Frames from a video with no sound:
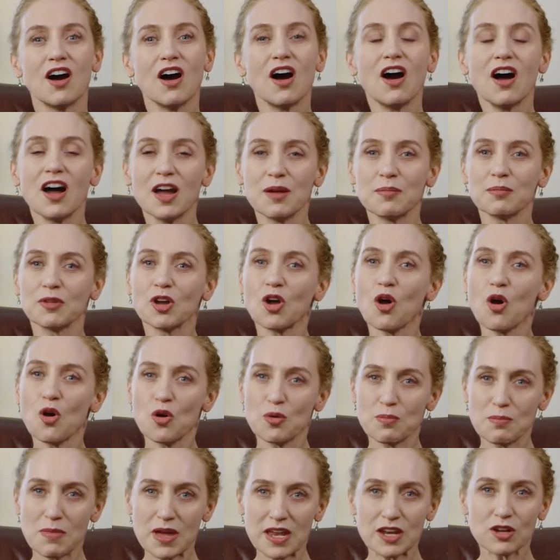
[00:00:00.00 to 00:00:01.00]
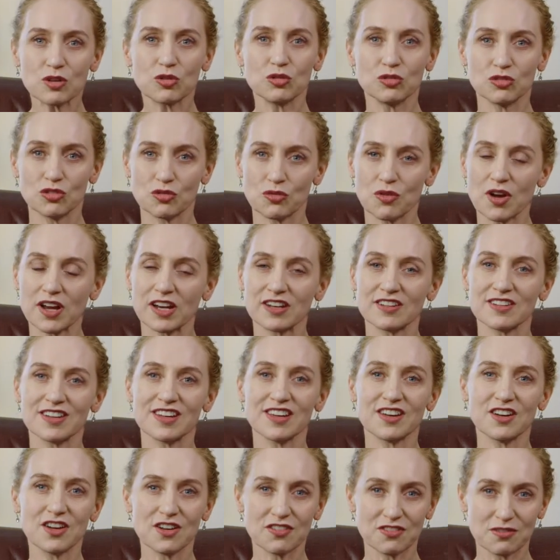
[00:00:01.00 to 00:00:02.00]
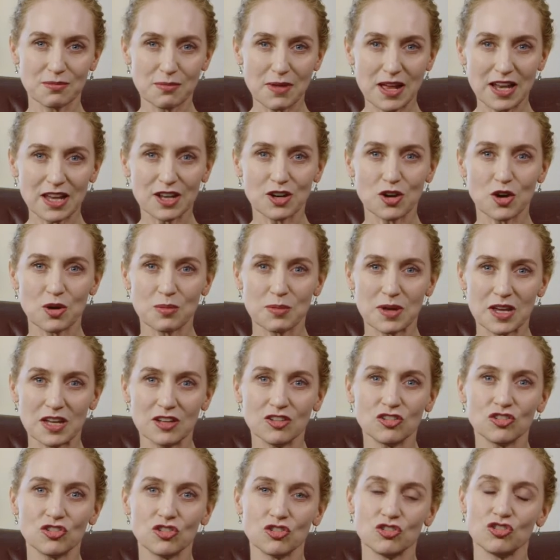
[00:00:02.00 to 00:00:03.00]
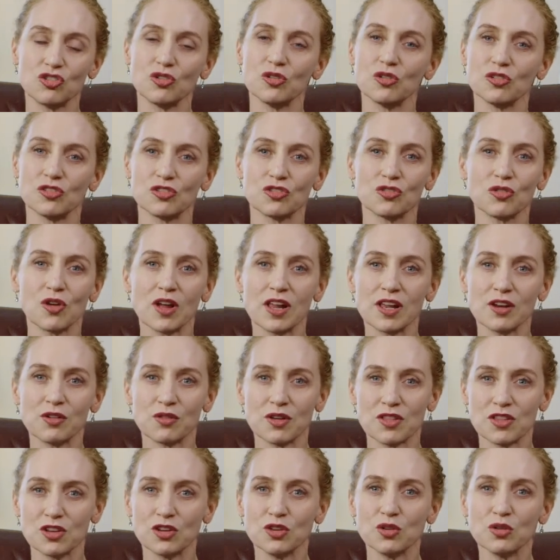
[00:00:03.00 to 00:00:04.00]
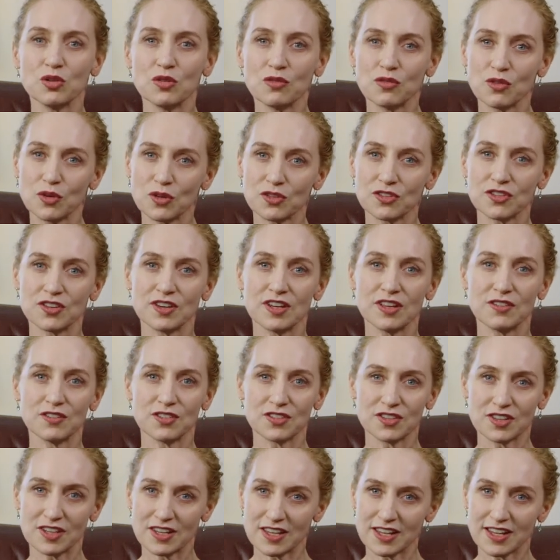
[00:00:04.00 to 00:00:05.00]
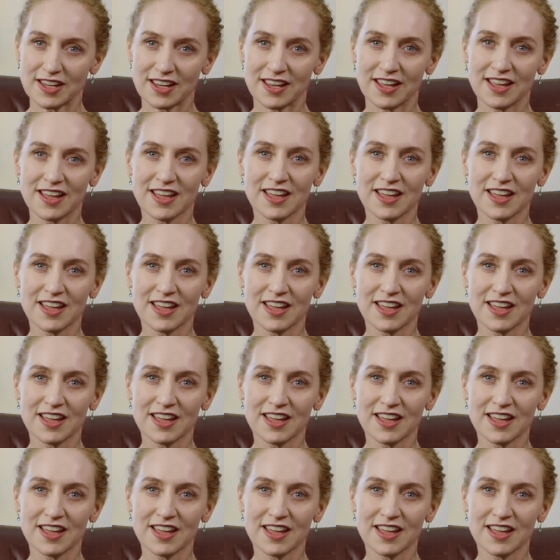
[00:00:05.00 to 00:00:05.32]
I'm co-medical director of Melanoma Institute Australia in the University of Sydney.